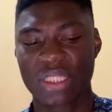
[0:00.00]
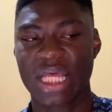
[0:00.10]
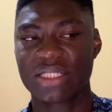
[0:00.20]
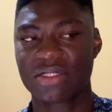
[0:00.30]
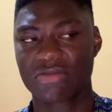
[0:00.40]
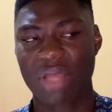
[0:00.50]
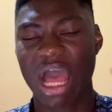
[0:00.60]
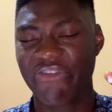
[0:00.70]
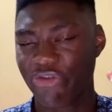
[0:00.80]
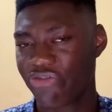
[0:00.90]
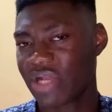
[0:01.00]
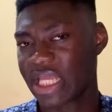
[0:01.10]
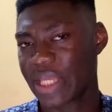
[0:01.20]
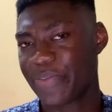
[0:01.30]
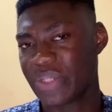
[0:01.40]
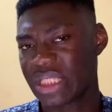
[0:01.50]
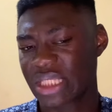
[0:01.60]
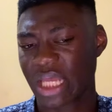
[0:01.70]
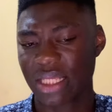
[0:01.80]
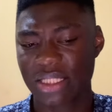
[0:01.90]
That's half of like a pea
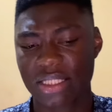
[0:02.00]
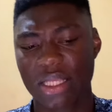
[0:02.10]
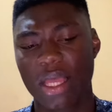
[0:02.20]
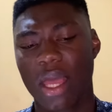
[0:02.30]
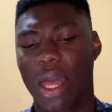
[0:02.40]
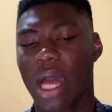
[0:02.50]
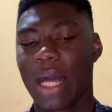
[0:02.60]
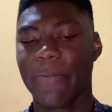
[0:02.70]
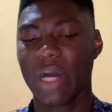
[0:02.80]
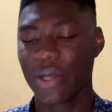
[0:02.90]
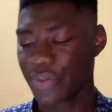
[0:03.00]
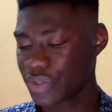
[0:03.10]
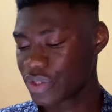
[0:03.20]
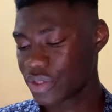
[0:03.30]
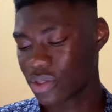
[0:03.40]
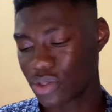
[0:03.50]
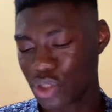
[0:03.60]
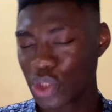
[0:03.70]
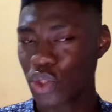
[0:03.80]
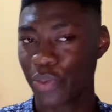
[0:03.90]
size amount.
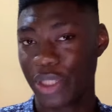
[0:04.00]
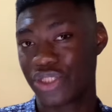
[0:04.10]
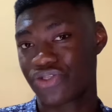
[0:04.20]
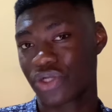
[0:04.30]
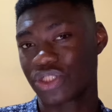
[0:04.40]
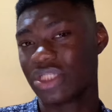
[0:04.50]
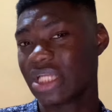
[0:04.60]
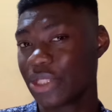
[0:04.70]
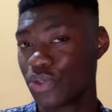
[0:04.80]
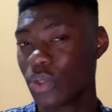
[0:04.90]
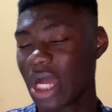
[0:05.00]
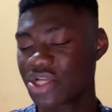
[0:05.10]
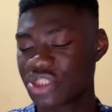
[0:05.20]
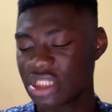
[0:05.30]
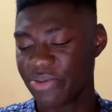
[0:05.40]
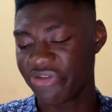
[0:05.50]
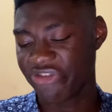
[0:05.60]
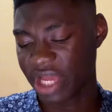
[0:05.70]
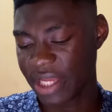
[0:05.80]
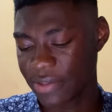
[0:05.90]
Just obey instructions and you'll actually be
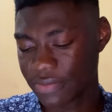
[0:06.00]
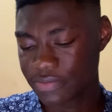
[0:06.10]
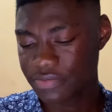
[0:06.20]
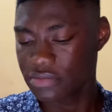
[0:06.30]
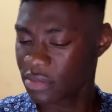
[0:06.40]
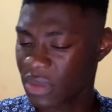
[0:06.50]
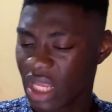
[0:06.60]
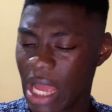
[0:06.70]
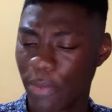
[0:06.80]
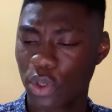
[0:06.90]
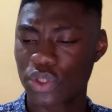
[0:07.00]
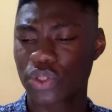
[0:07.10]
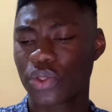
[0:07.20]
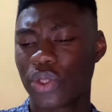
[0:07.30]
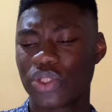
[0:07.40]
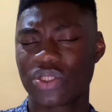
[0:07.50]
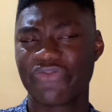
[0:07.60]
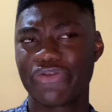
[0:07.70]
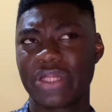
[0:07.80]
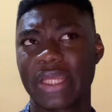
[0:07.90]
fine. I'm also going to
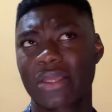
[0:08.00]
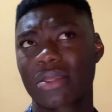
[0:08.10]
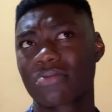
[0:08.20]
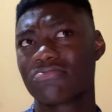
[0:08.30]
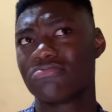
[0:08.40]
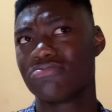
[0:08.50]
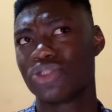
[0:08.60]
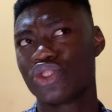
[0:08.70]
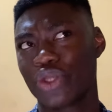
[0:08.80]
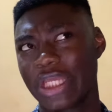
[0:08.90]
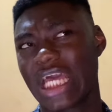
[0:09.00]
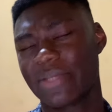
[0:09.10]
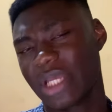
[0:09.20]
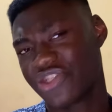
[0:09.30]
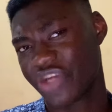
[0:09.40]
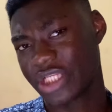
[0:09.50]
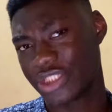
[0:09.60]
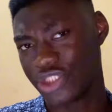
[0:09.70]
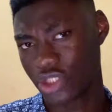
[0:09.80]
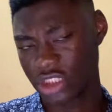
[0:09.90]
even like show you guys my
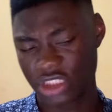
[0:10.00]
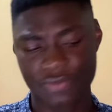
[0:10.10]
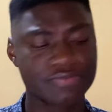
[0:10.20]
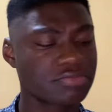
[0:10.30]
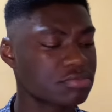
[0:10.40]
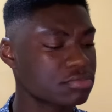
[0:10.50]
thirsty journey.